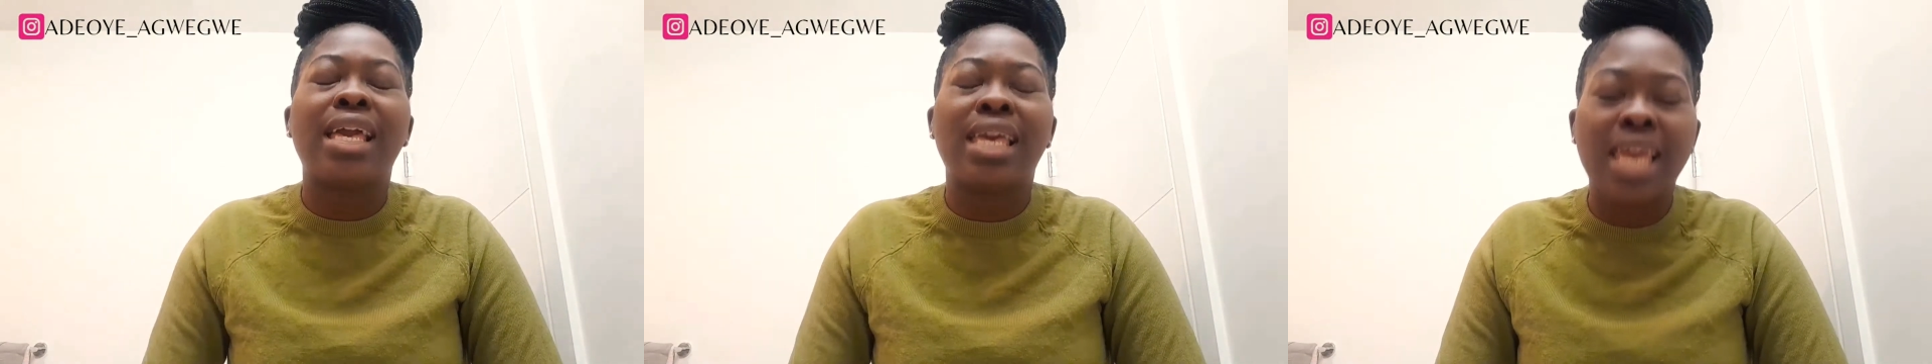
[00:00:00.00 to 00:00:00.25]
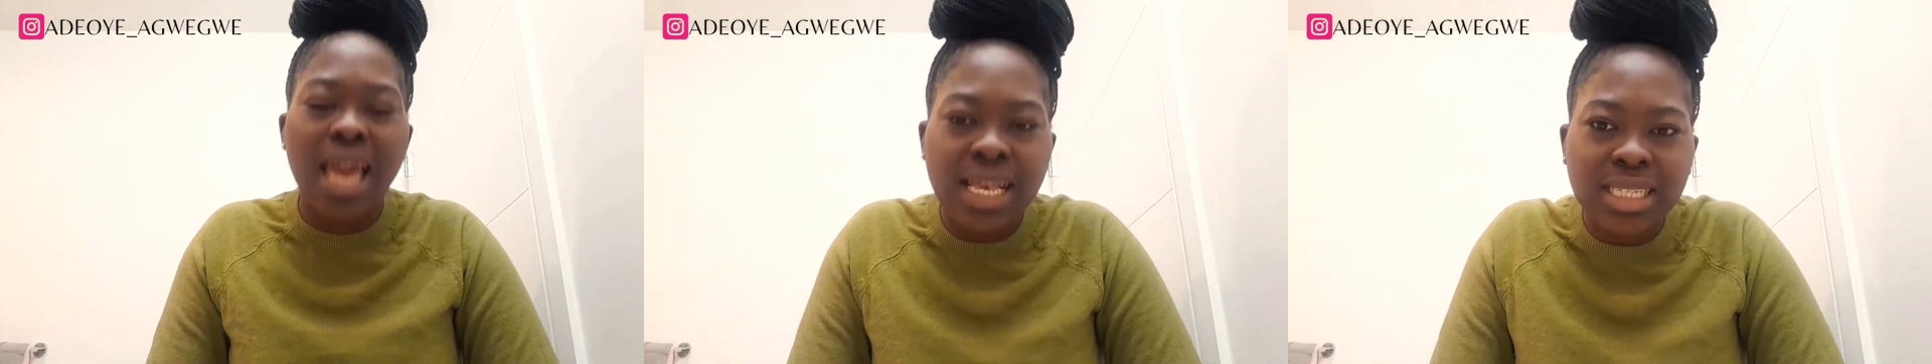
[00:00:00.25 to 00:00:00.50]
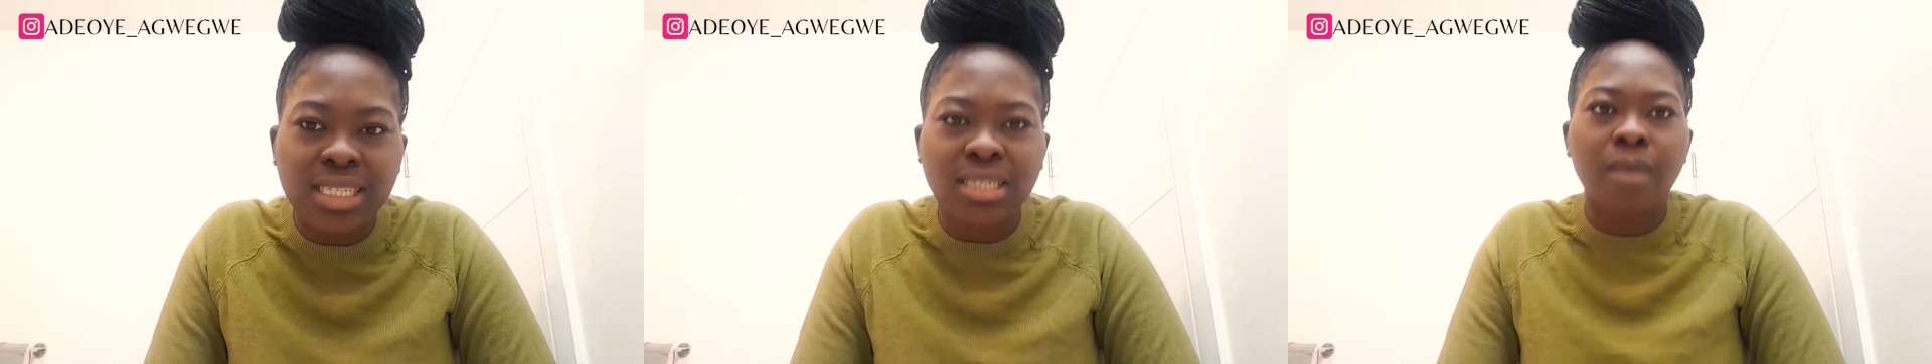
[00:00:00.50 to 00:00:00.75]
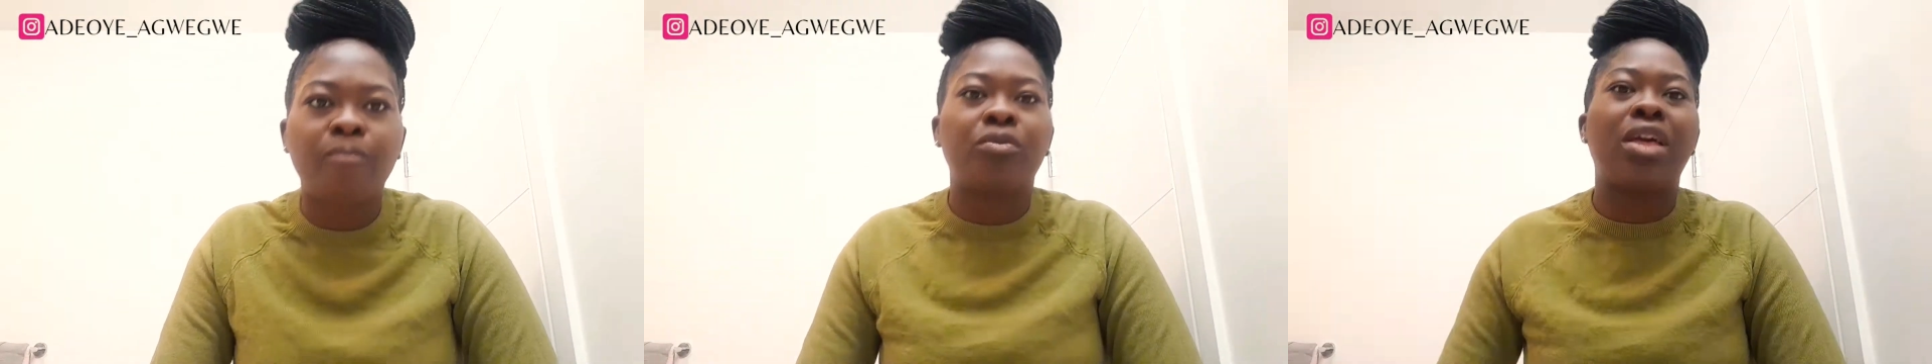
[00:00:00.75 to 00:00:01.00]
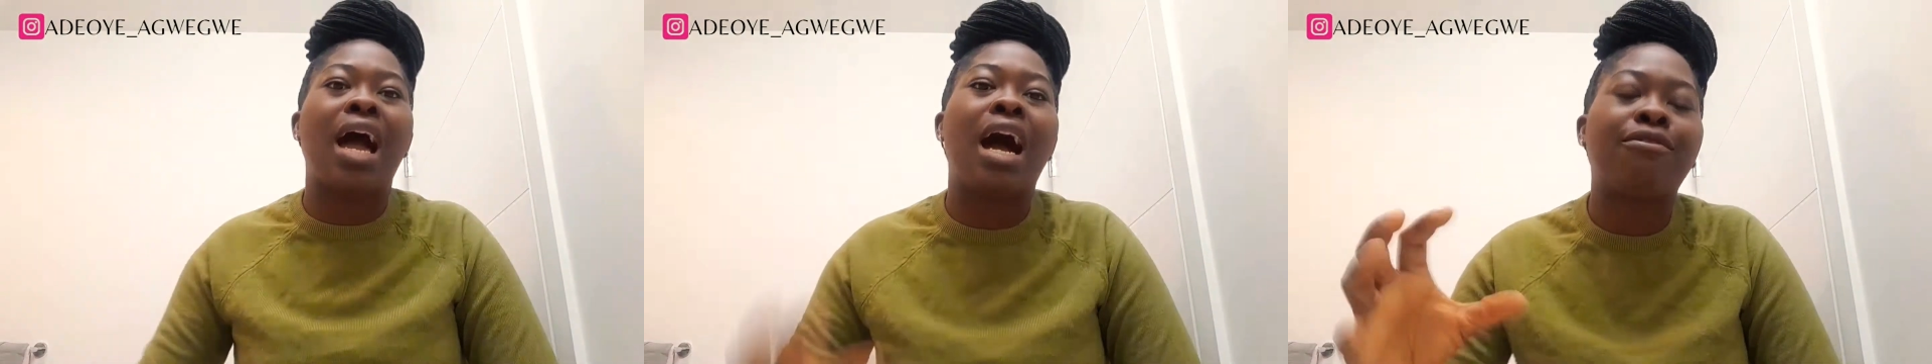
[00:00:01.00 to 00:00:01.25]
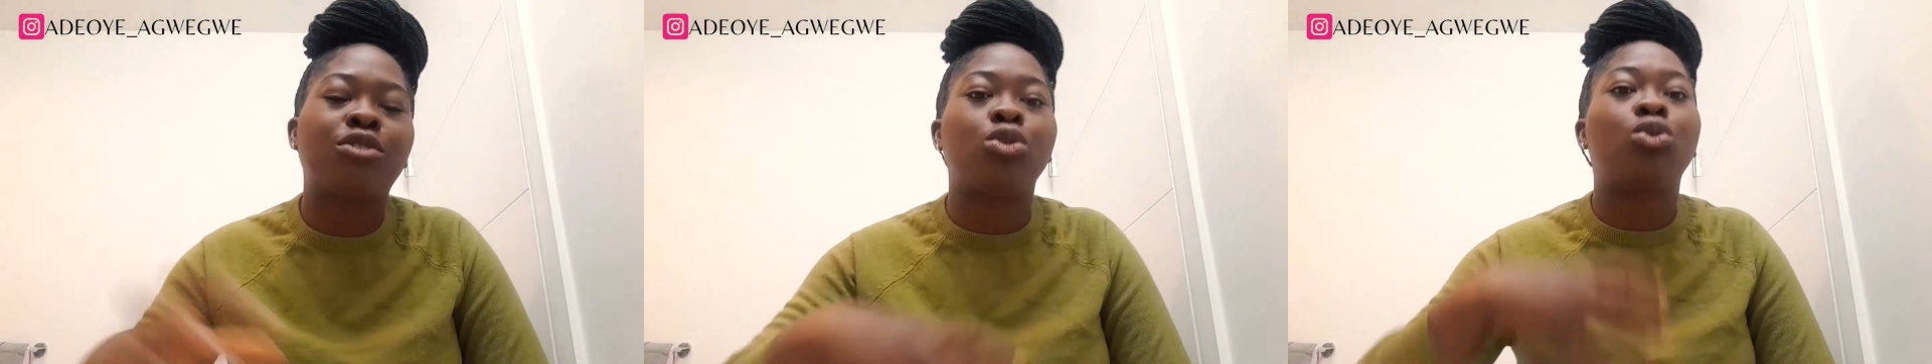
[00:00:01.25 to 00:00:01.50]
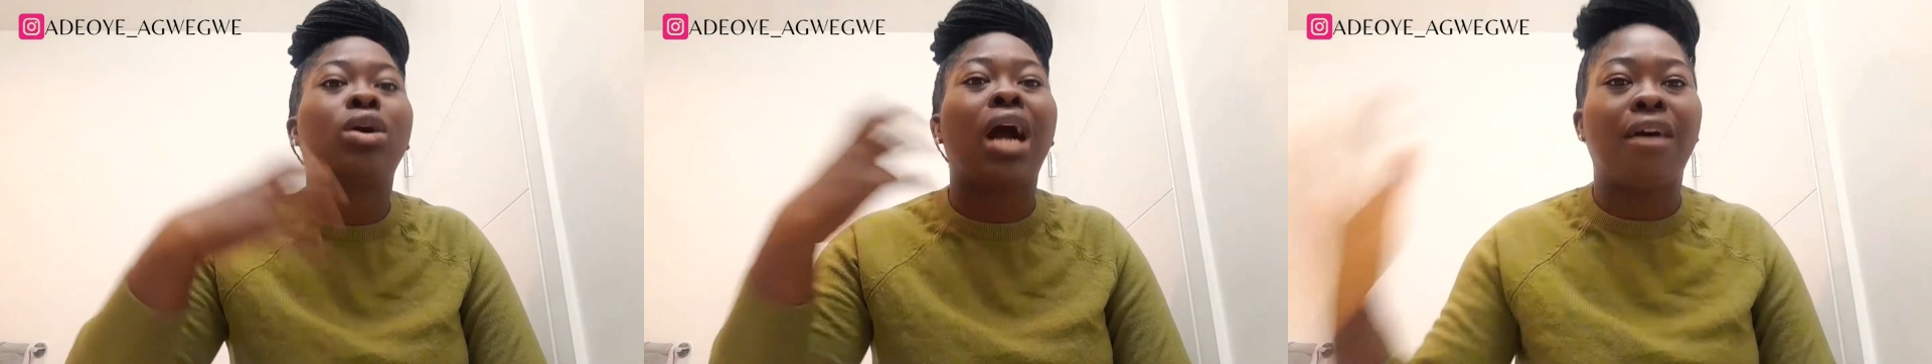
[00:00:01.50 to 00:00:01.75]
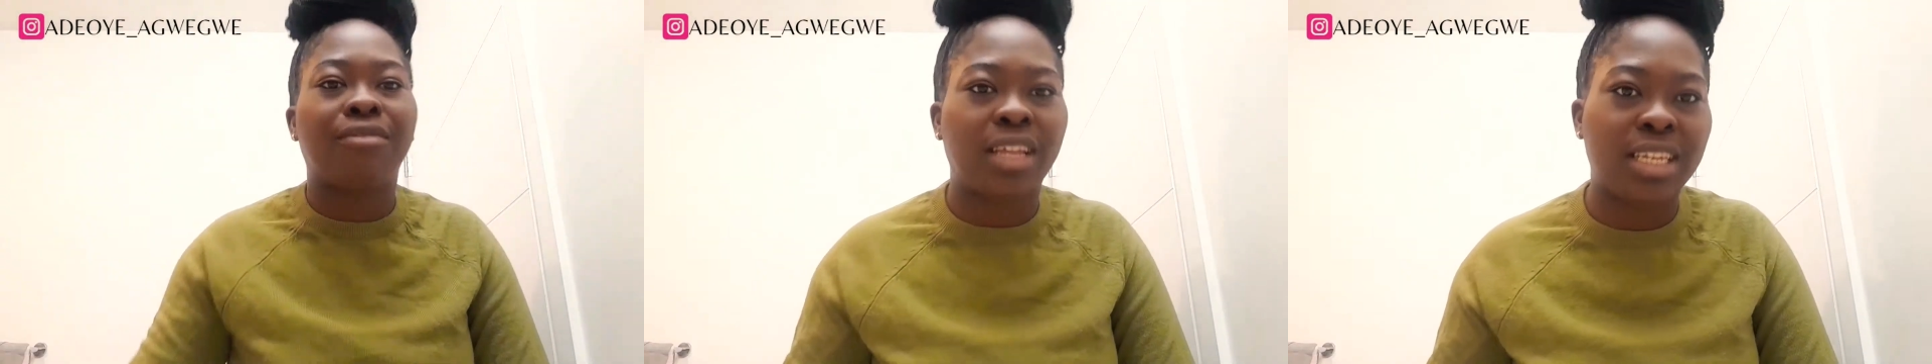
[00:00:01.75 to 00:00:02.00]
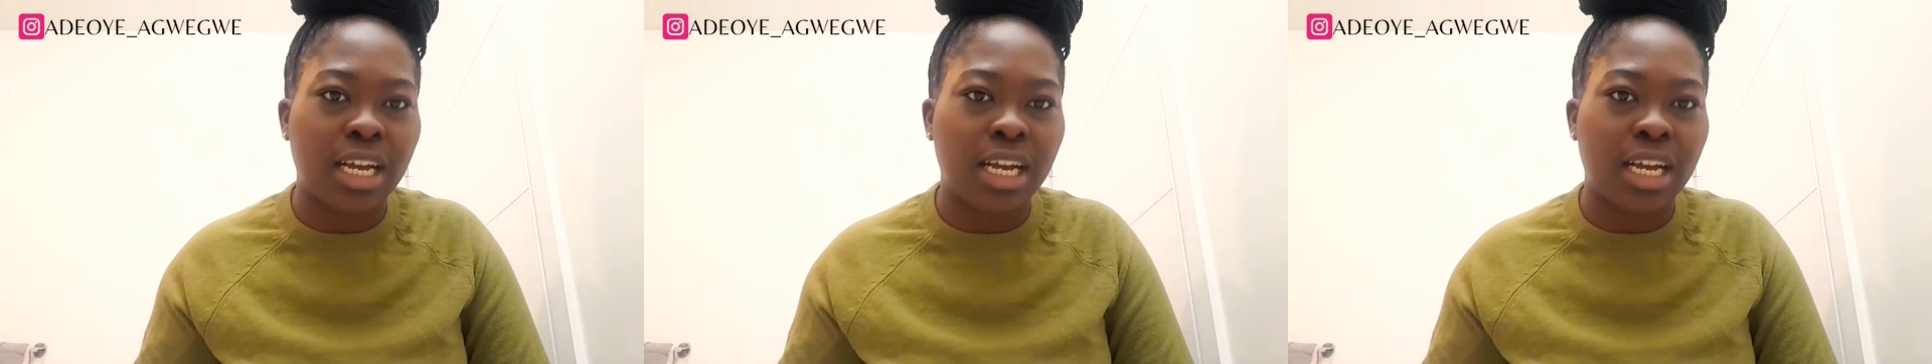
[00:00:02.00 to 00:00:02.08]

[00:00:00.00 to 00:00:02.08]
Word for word: yes they have to look after